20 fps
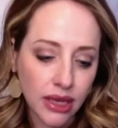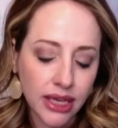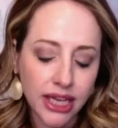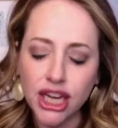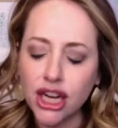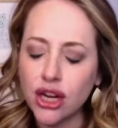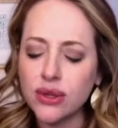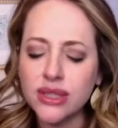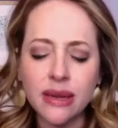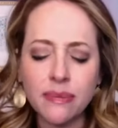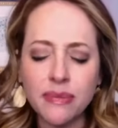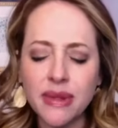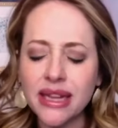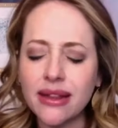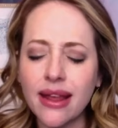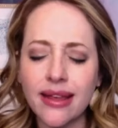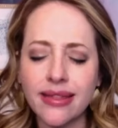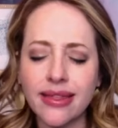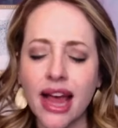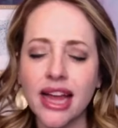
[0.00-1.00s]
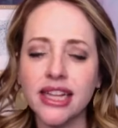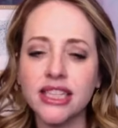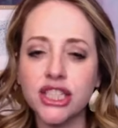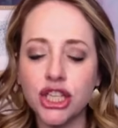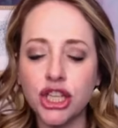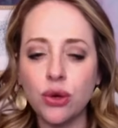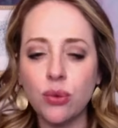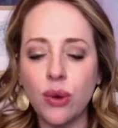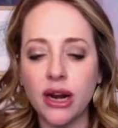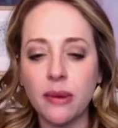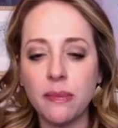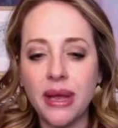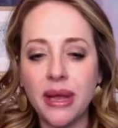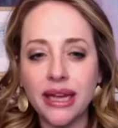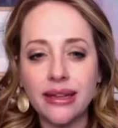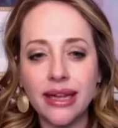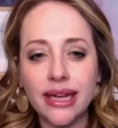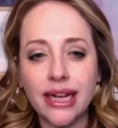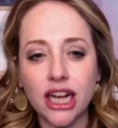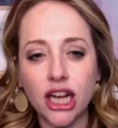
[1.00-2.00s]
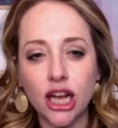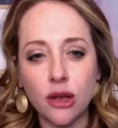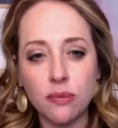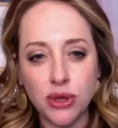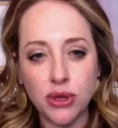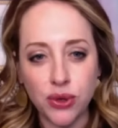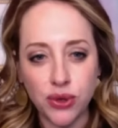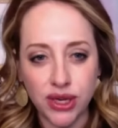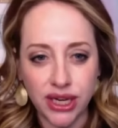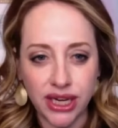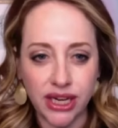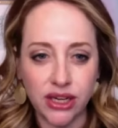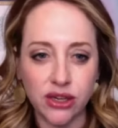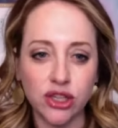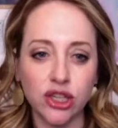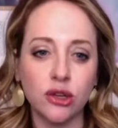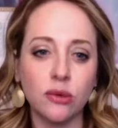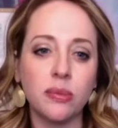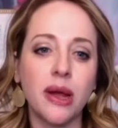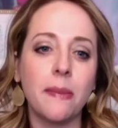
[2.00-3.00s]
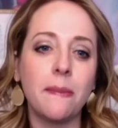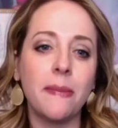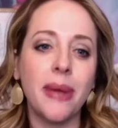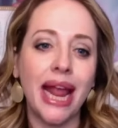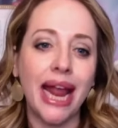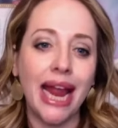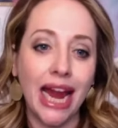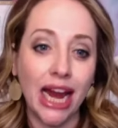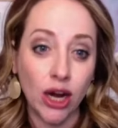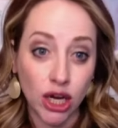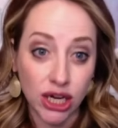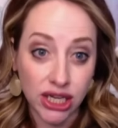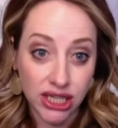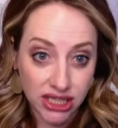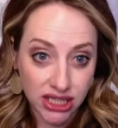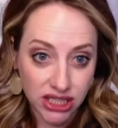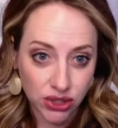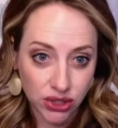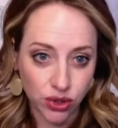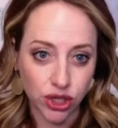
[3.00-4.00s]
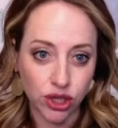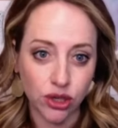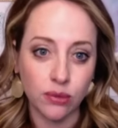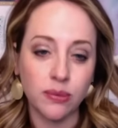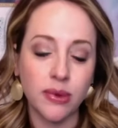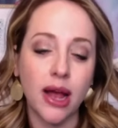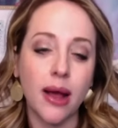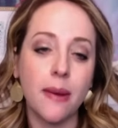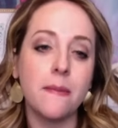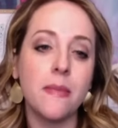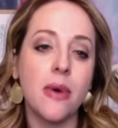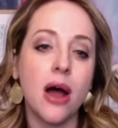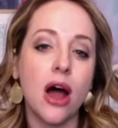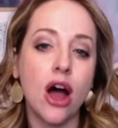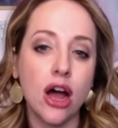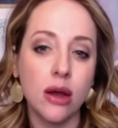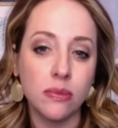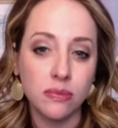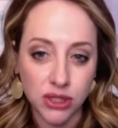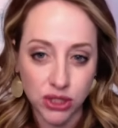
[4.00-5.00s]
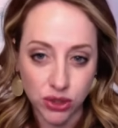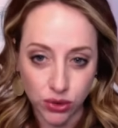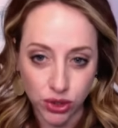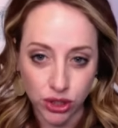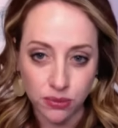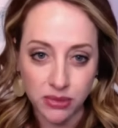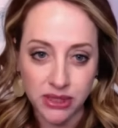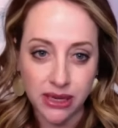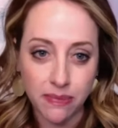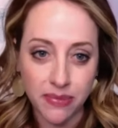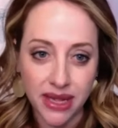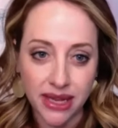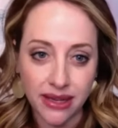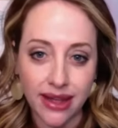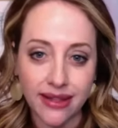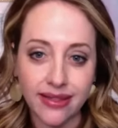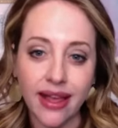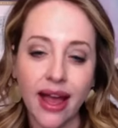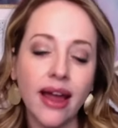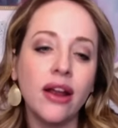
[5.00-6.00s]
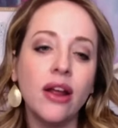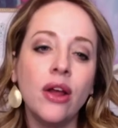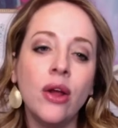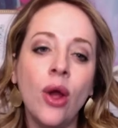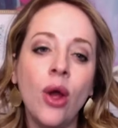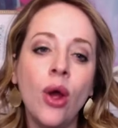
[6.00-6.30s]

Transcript: you know, something like that. So you want to pick like a community group, a parents group, a moms group, something like that,